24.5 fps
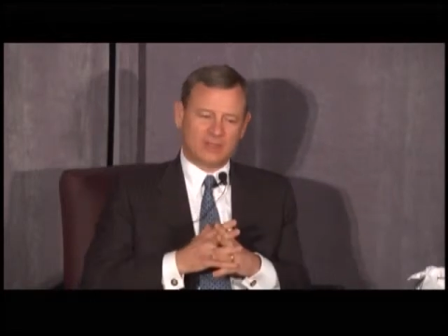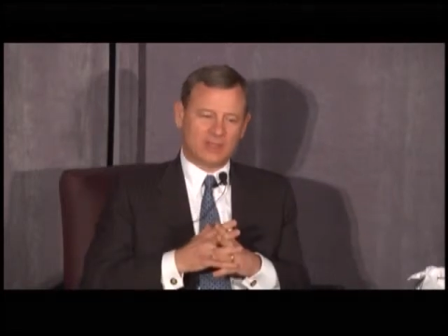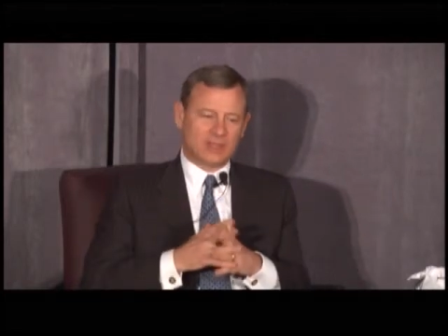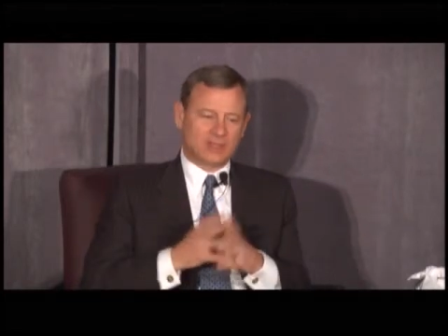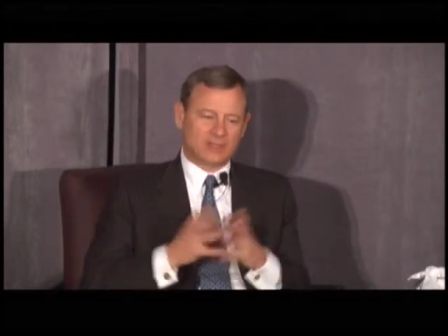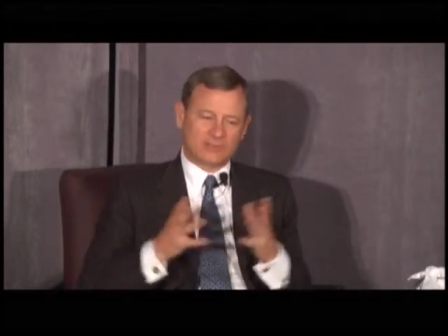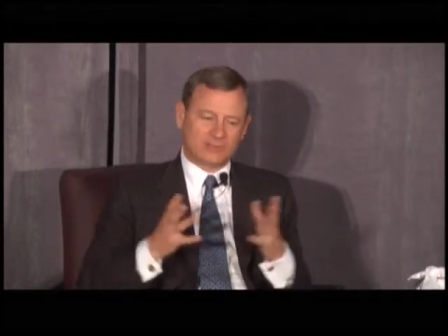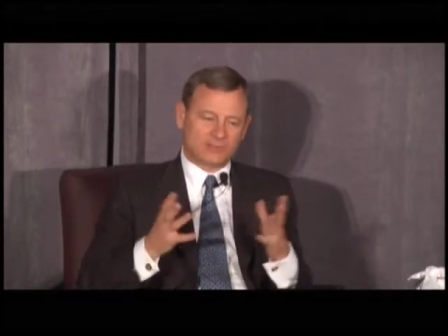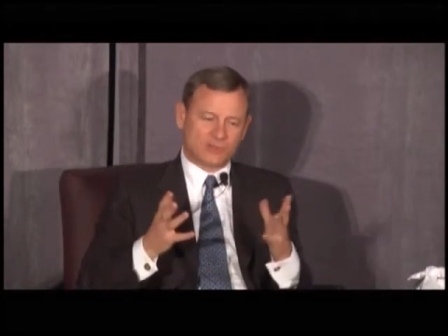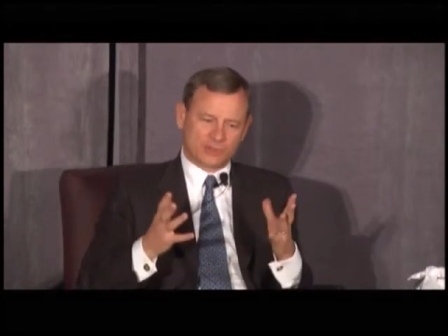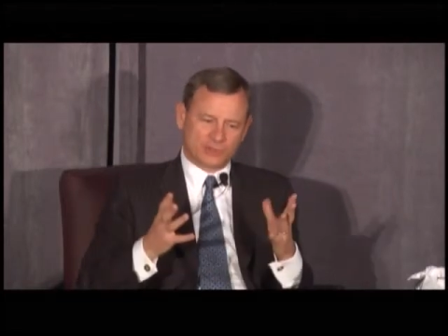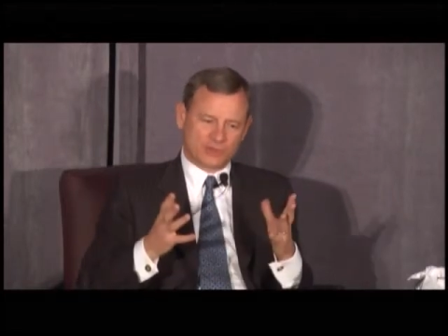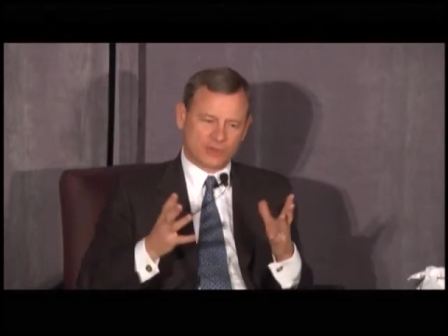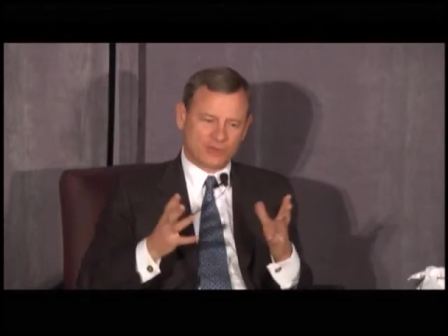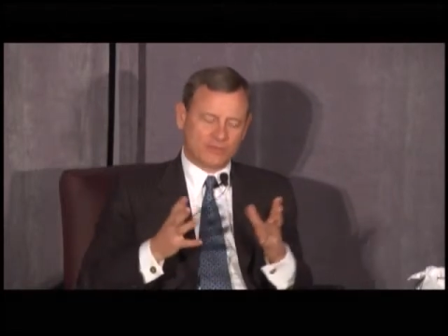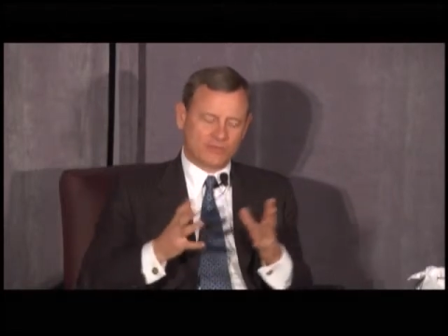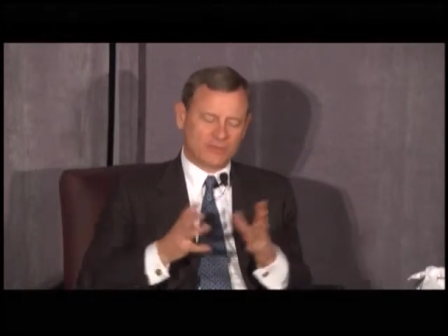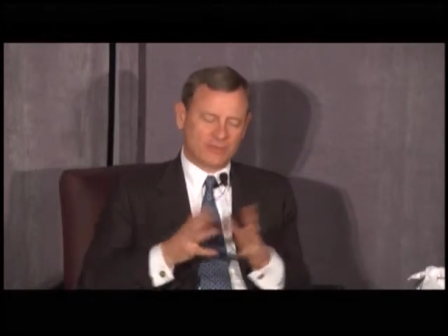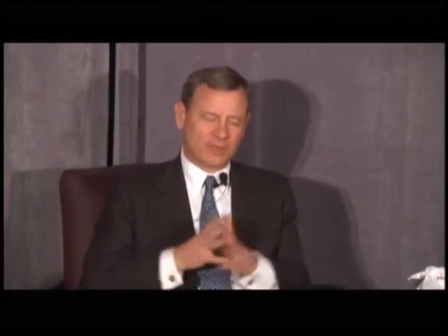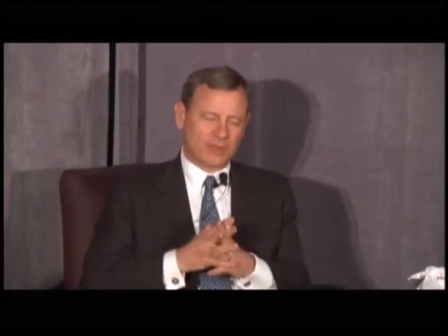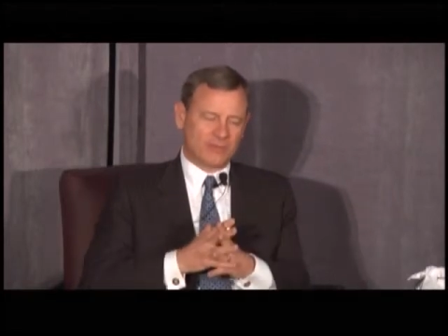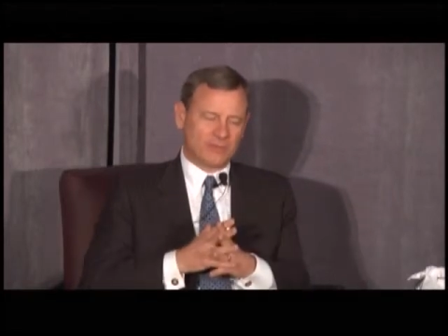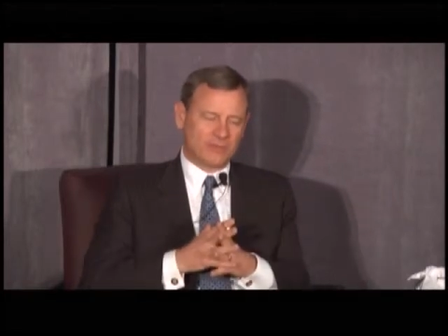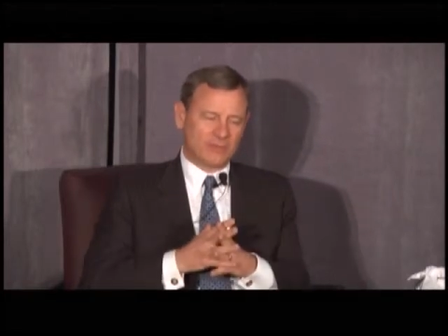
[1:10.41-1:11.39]
doesn't
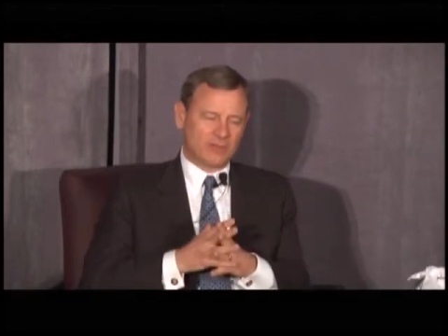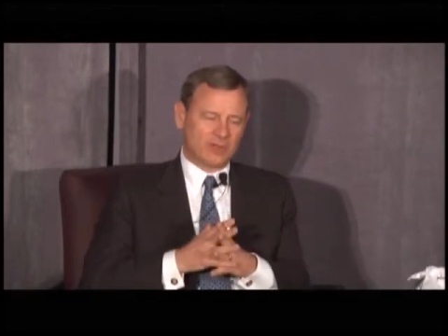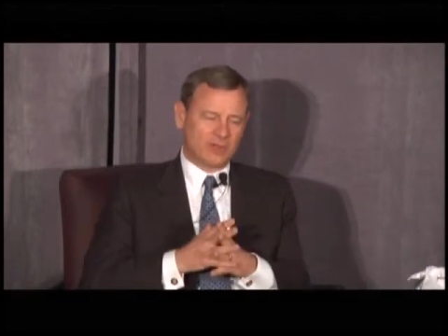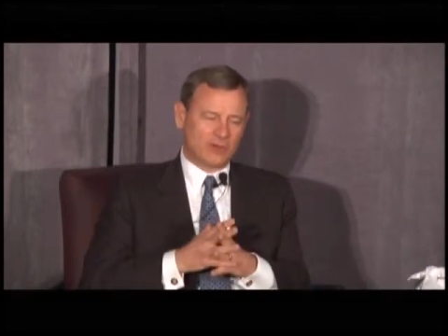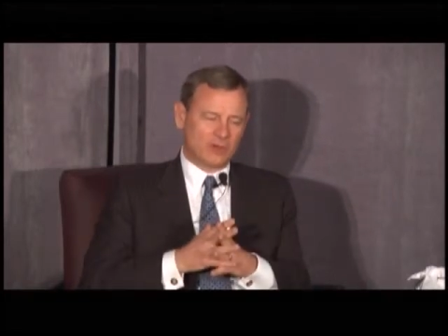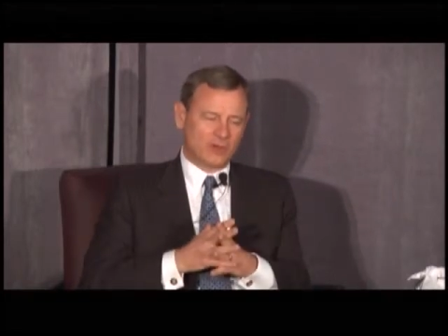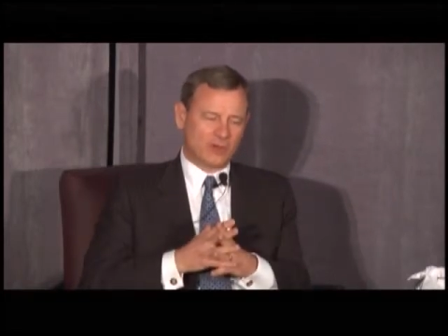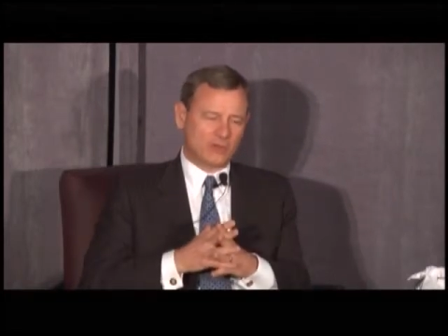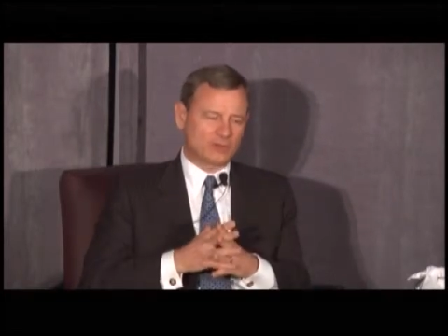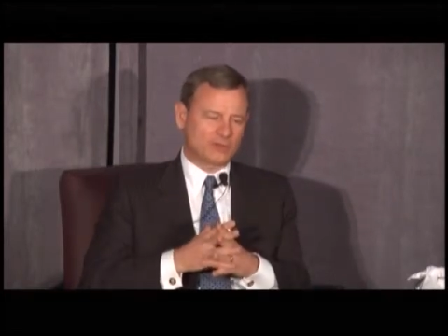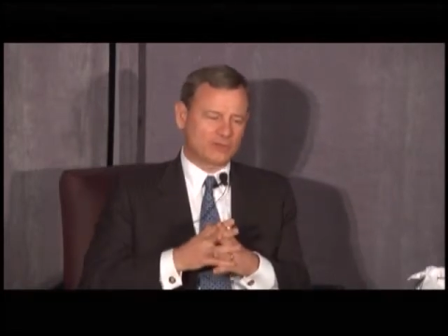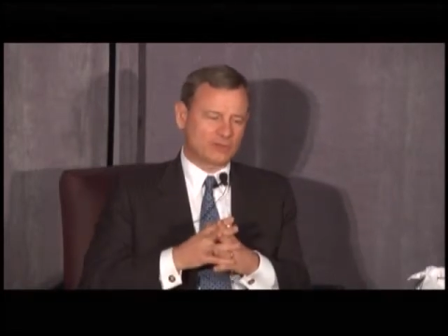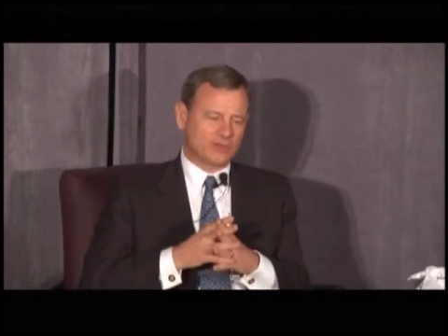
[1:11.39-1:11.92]
serve them at all.